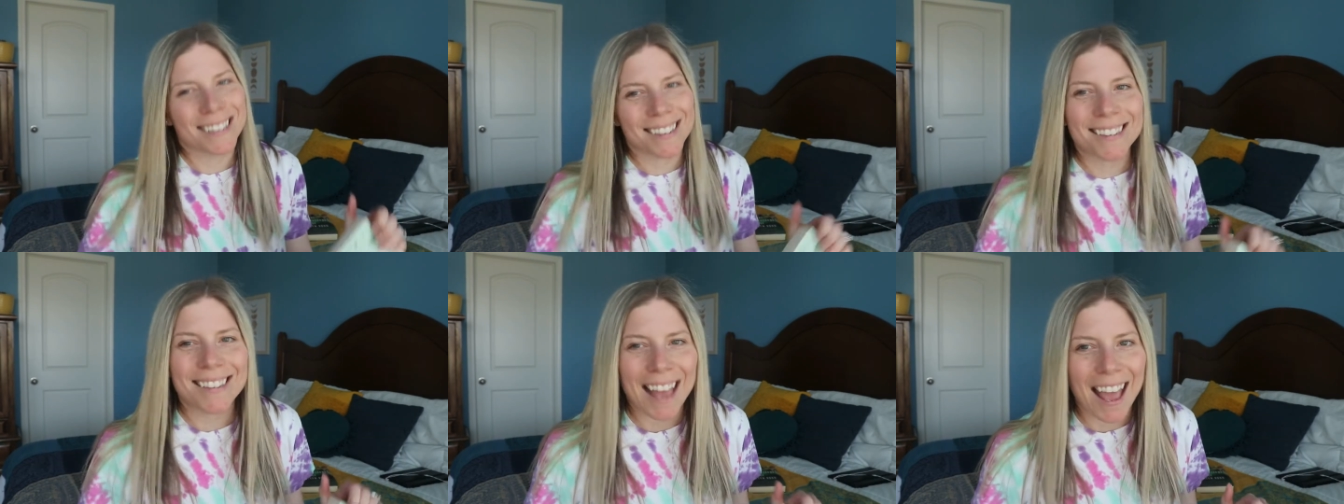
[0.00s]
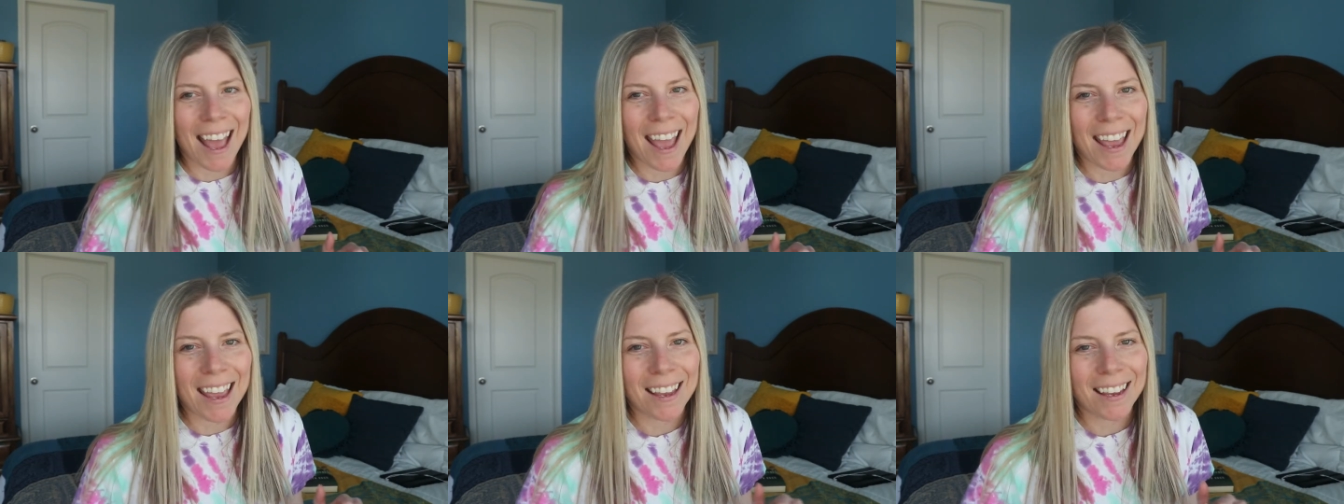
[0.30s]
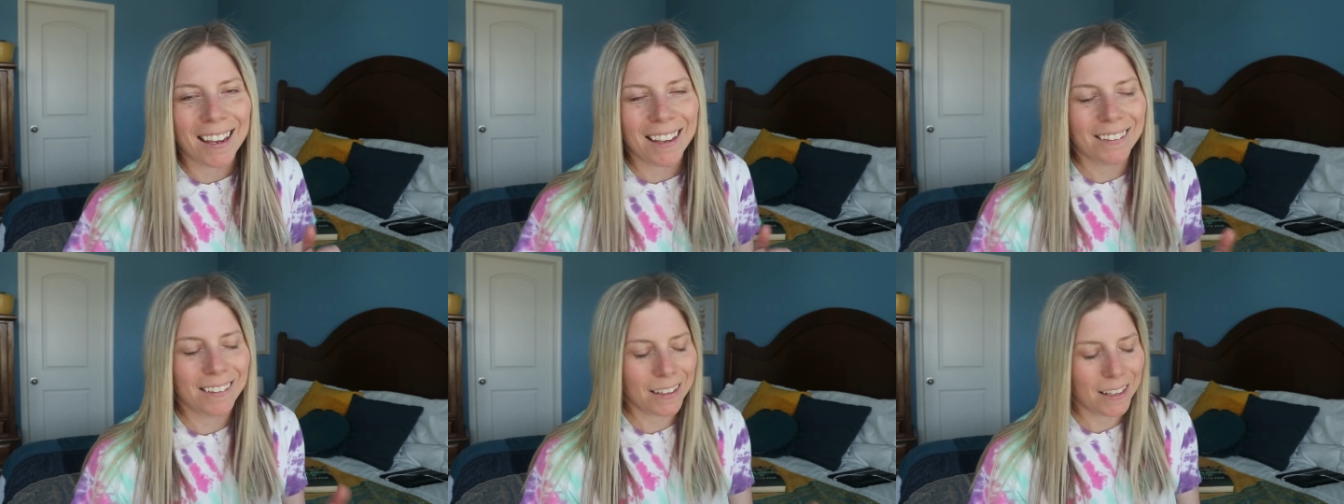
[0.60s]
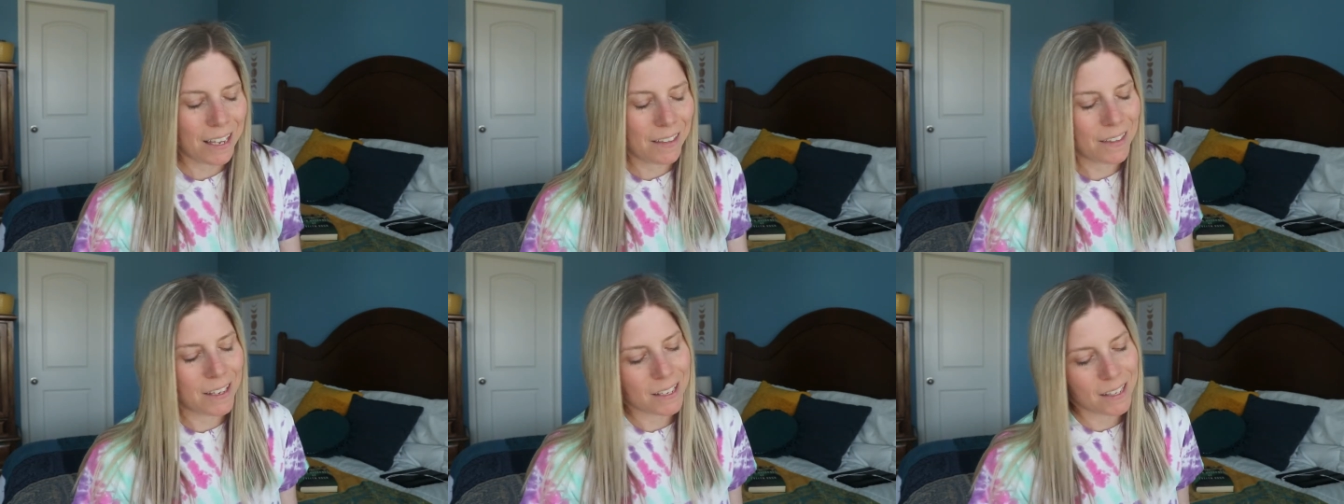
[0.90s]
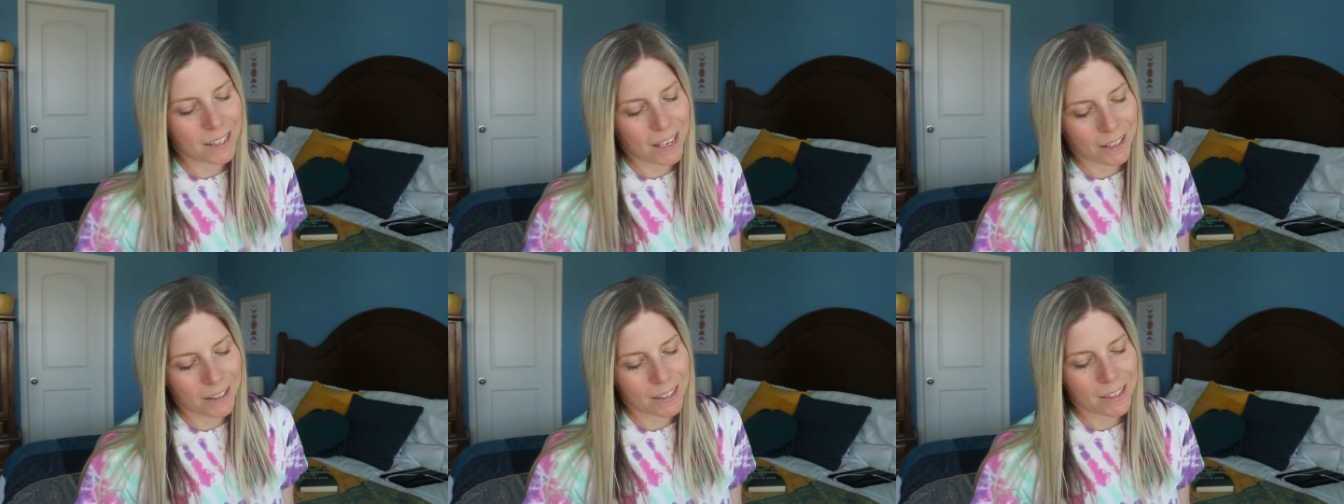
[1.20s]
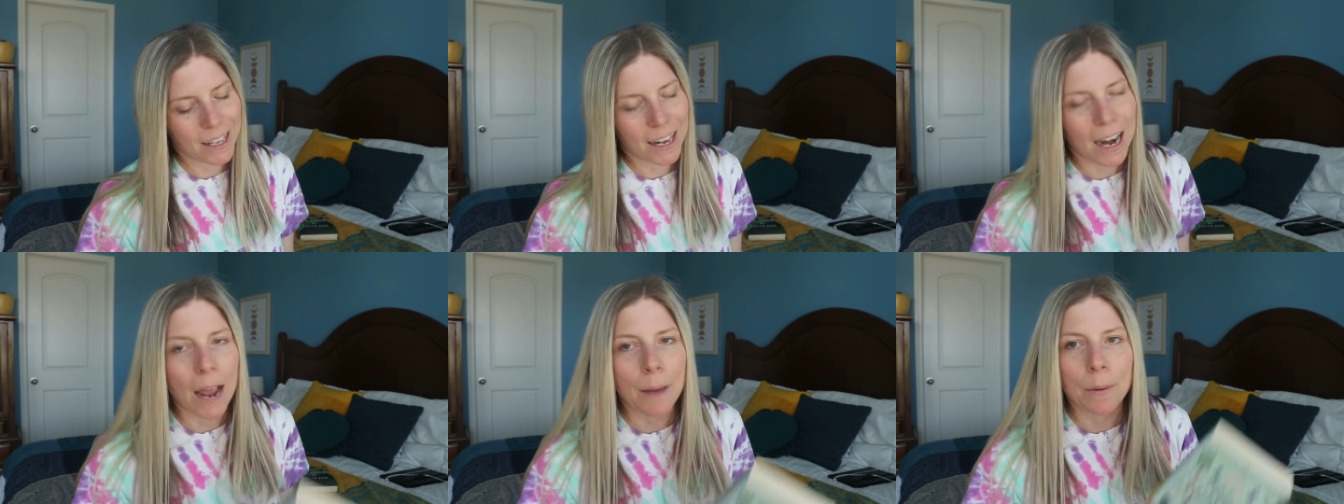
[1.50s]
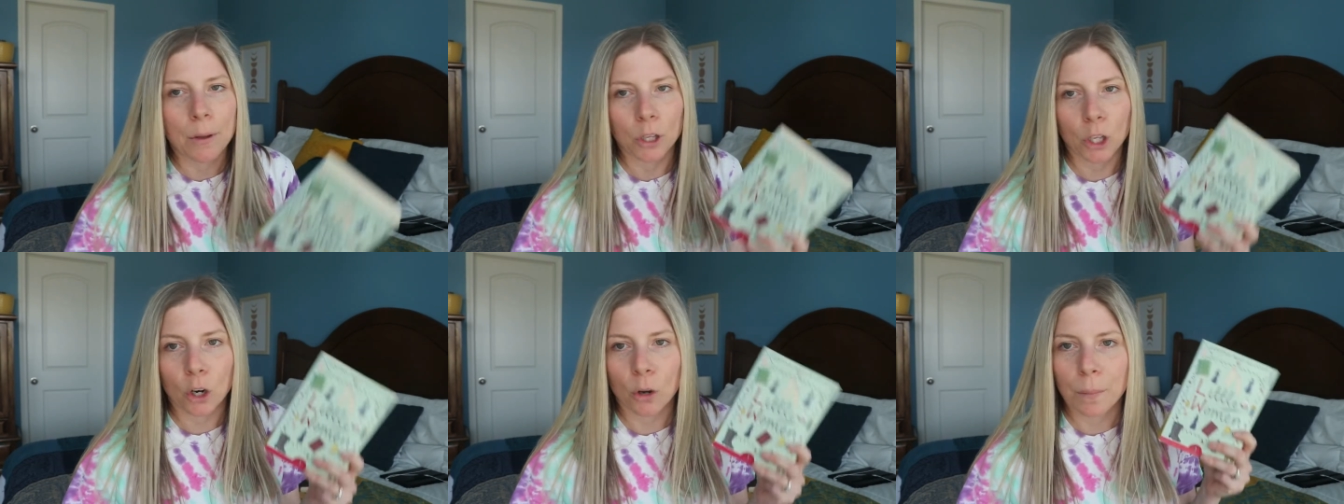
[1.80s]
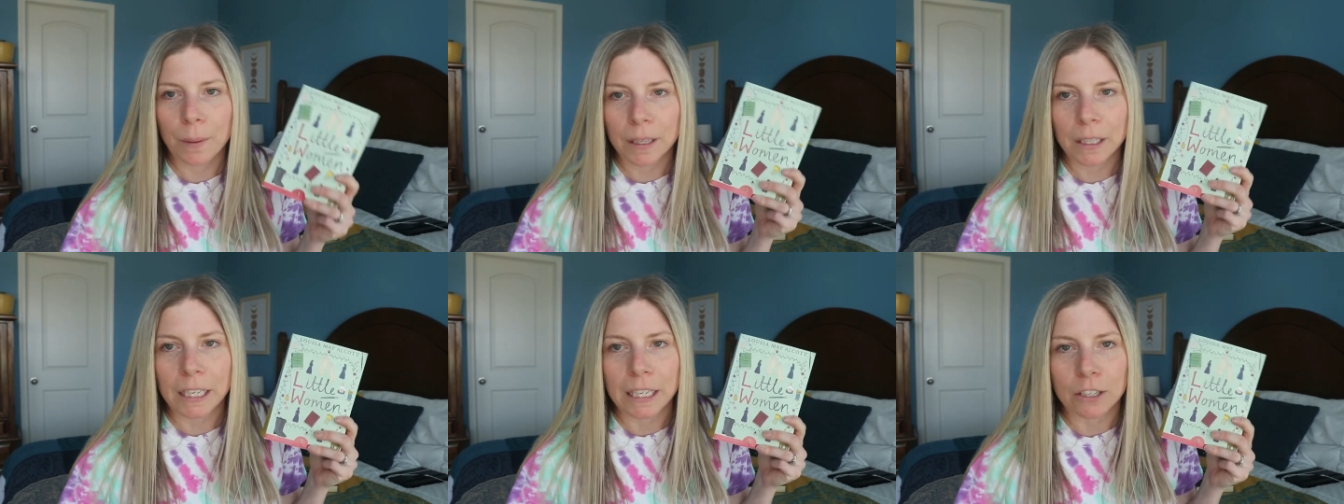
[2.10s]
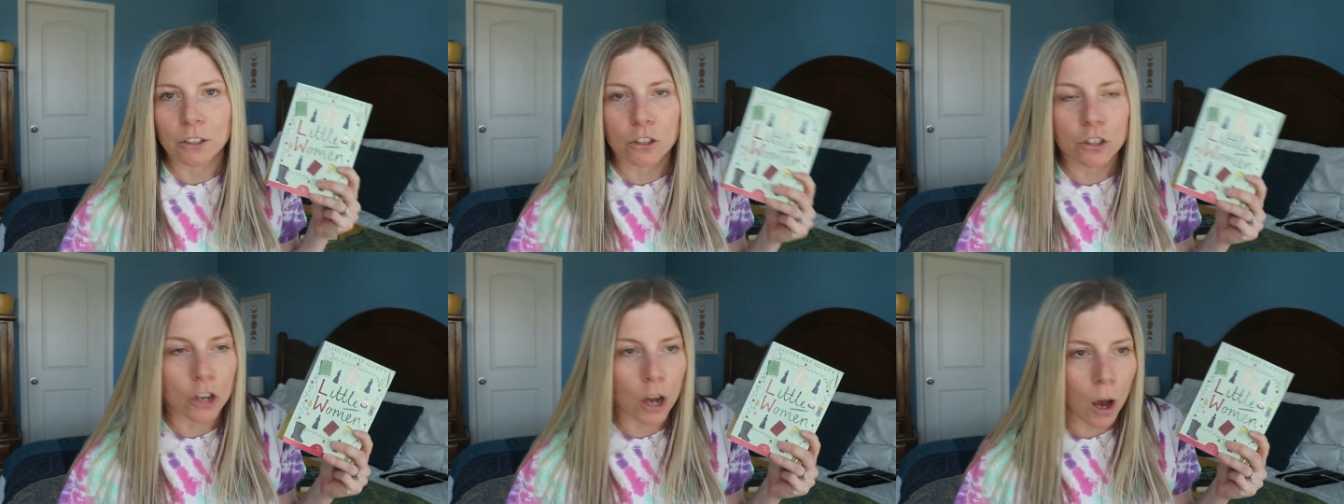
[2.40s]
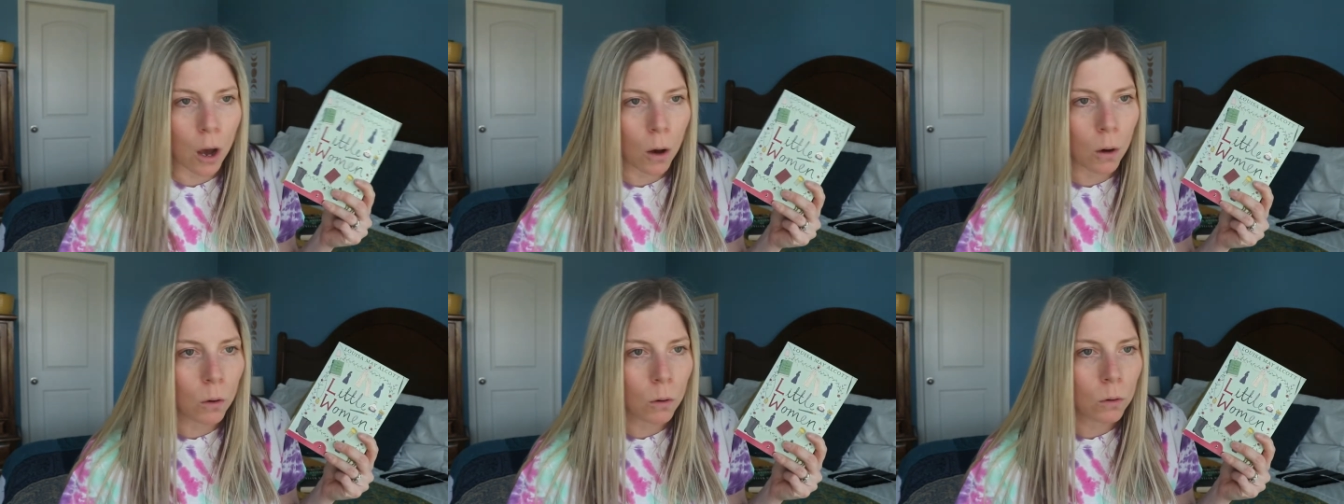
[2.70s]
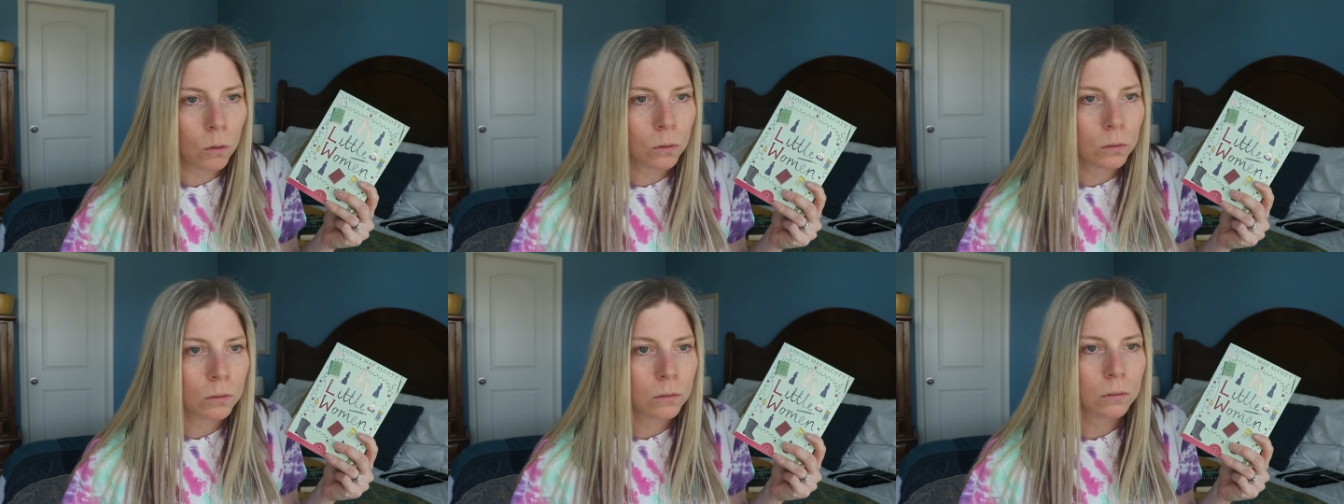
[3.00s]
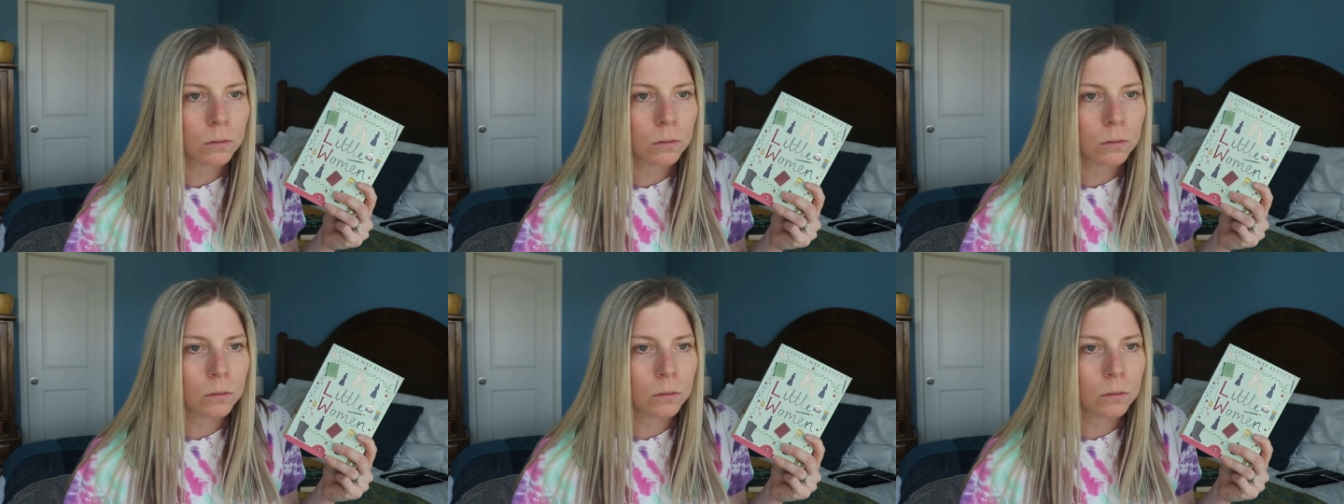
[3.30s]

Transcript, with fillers: to say in, in the sense that I'm a little bit like Jo